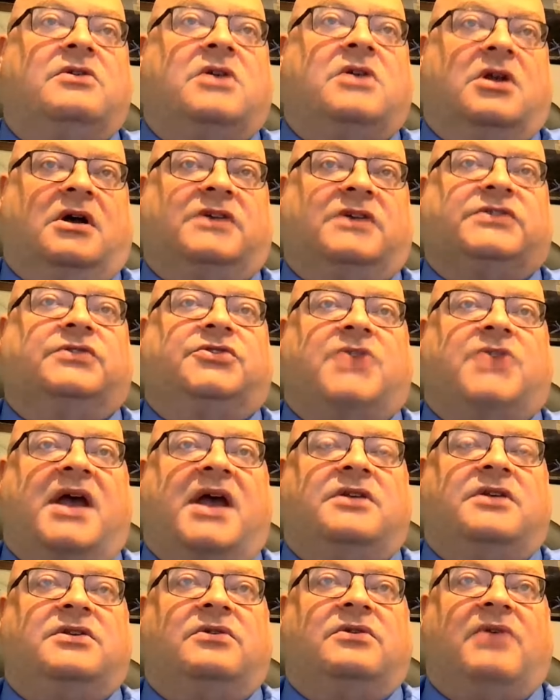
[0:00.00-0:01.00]
you could also
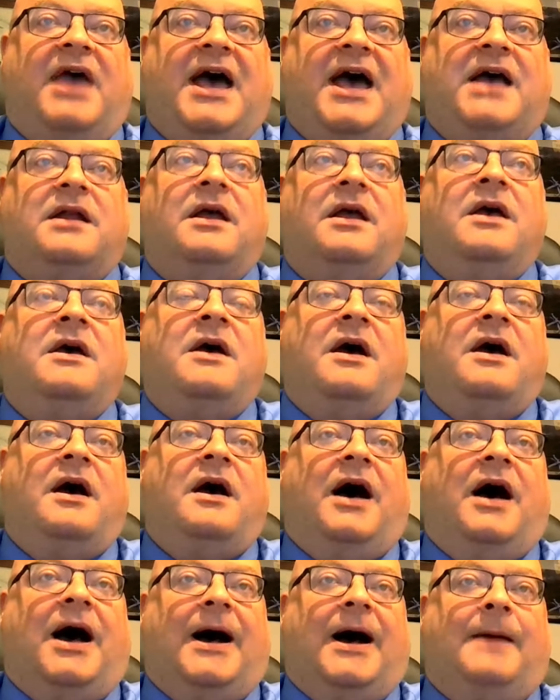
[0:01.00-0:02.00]
try to do that.
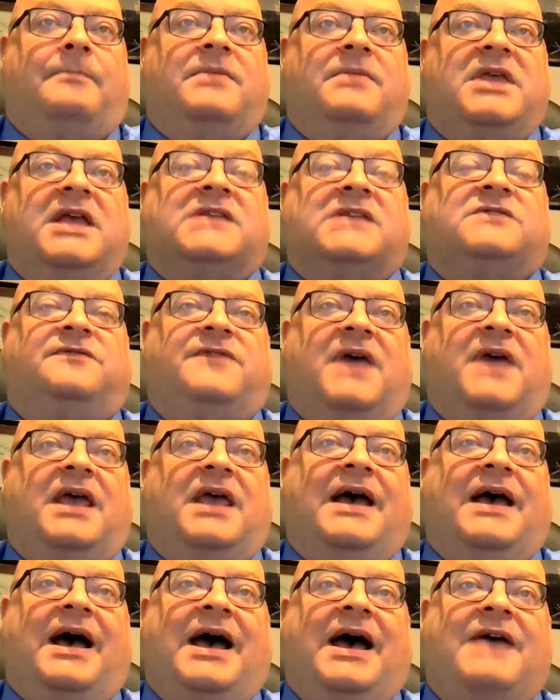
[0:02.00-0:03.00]
Um, it's
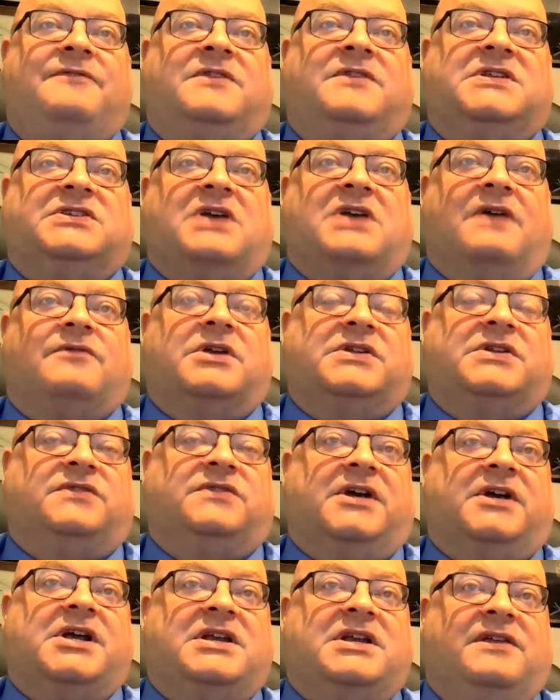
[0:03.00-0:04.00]
ve I've discovered it's
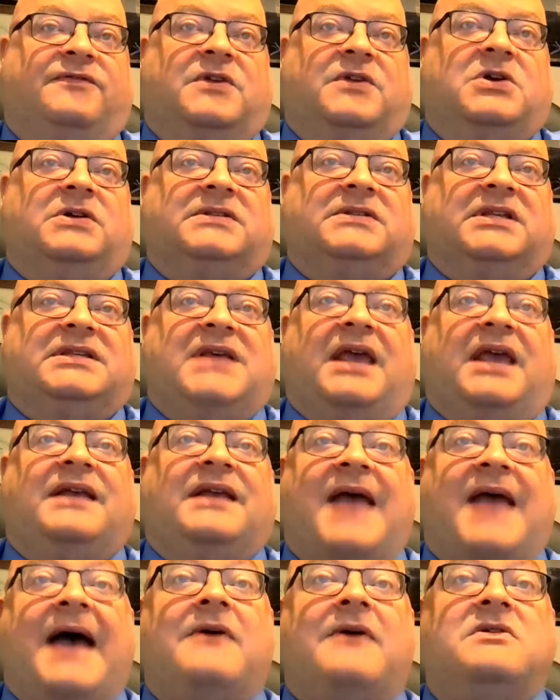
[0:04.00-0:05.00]
very difficult to
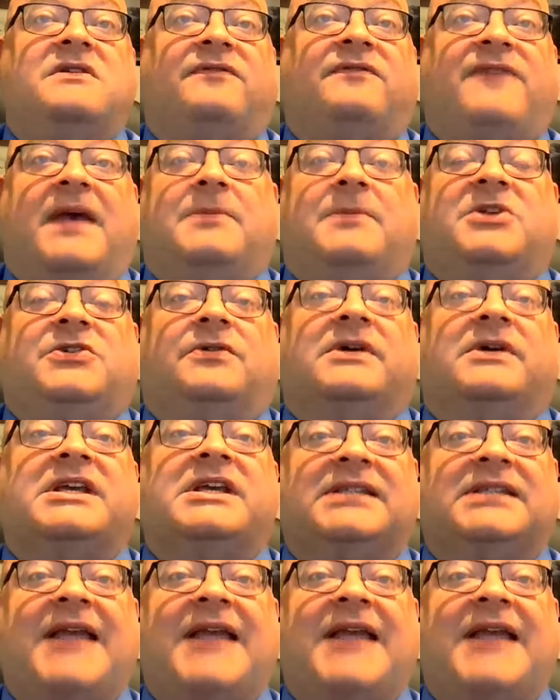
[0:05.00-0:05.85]
take down defamatory